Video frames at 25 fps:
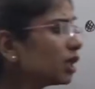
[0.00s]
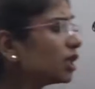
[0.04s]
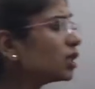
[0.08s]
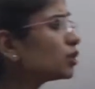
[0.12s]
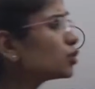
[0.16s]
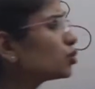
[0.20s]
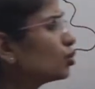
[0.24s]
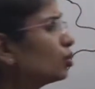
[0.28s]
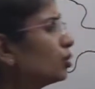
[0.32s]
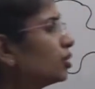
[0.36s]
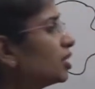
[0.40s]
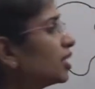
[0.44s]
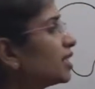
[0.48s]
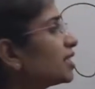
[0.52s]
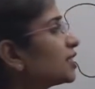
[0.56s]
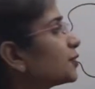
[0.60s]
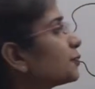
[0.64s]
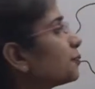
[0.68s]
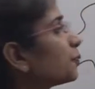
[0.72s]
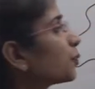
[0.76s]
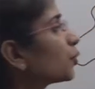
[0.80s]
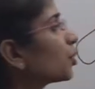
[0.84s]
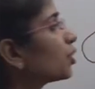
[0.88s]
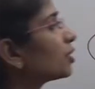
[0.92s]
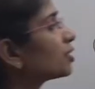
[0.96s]
So this
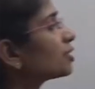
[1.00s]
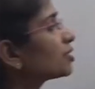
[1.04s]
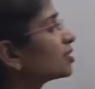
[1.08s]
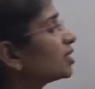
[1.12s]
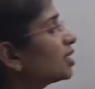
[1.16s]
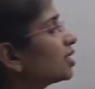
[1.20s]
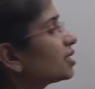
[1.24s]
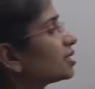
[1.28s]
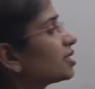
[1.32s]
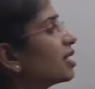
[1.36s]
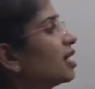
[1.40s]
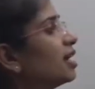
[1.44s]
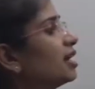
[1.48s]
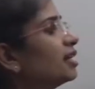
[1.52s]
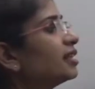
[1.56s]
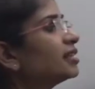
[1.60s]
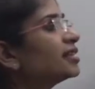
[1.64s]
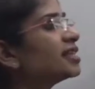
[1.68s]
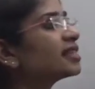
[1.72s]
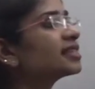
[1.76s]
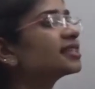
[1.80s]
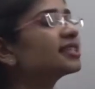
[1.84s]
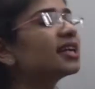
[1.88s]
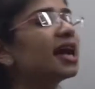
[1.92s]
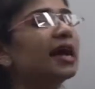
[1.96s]
process,
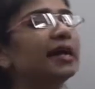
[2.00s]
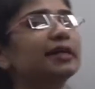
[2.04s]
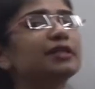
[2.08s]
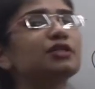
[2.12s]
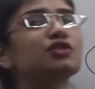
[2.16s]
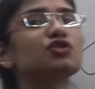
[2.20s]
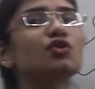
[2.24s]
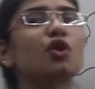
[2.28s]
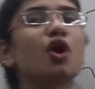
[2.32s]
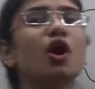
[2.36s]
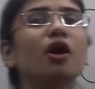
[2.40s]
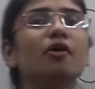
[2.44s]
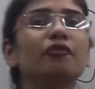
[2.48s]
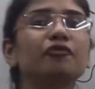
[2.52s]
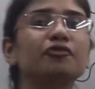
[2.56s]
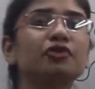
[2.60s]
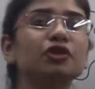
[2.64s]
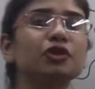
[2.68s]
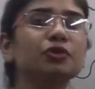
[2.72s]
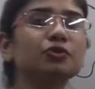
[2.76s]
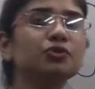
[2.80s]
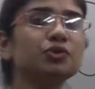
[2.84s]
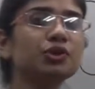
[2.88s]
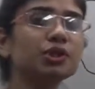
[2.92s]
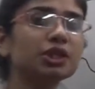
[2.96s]
this kind of
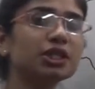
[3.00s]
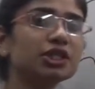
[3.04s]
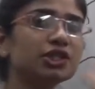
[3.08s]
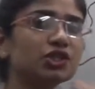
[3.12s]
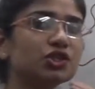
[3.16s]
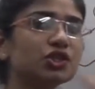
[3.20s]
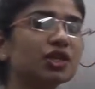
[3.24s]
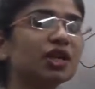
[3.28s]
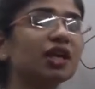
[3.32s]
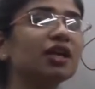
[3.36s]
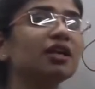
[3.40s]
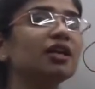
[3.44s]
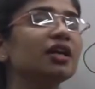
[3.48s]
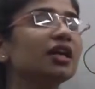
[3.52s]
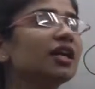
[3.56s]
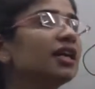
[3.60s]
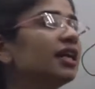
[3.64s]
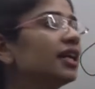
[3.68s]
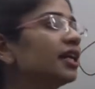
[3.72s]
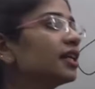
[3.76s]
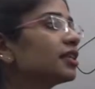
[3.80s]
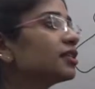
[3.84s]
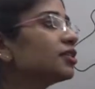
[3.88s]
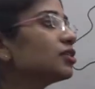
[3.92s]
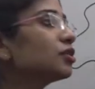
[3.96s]
nutrition
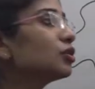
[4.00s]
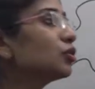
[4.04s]
is